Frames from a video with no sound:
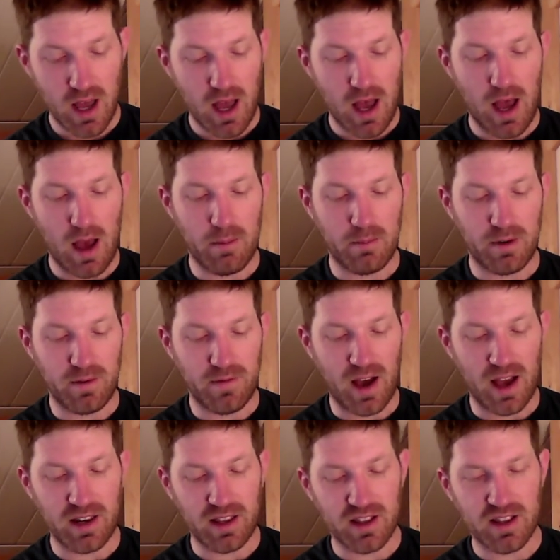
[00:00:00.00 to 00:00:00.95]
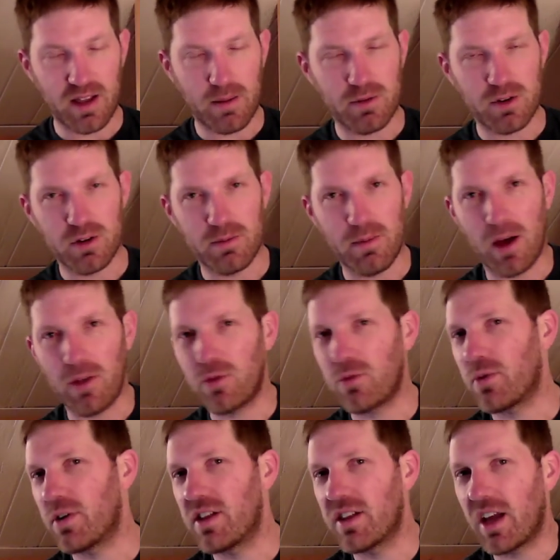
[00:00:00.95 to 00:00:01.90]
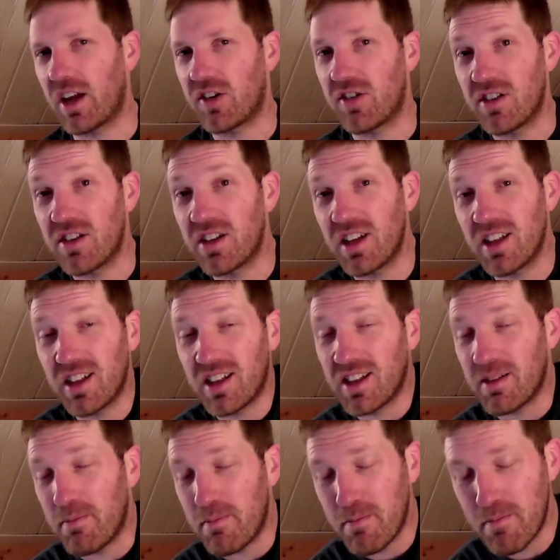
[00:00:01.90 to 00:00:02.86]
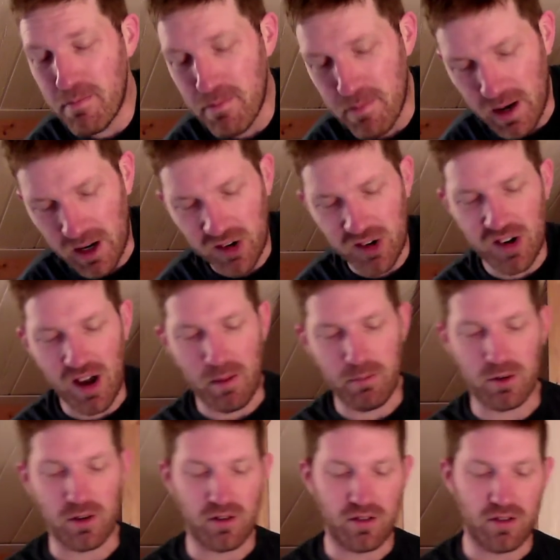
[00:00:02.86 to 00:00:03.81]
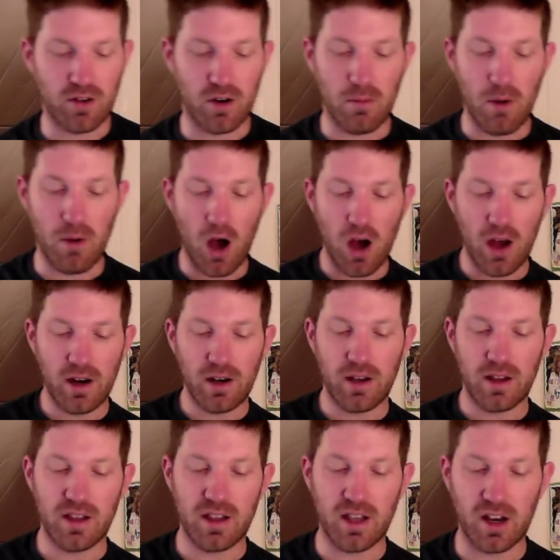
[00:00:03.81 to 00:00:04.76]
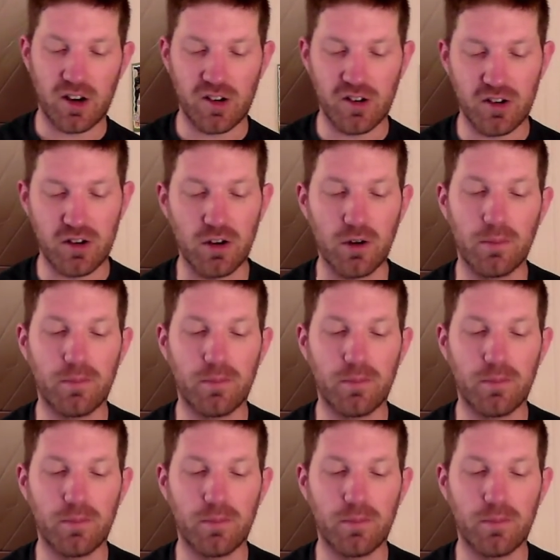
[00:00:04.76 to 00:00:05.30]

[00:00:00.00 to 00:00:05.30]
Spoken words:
I'm dividing this up into about 3 sections because it's a big chapter. So I'm on section 2.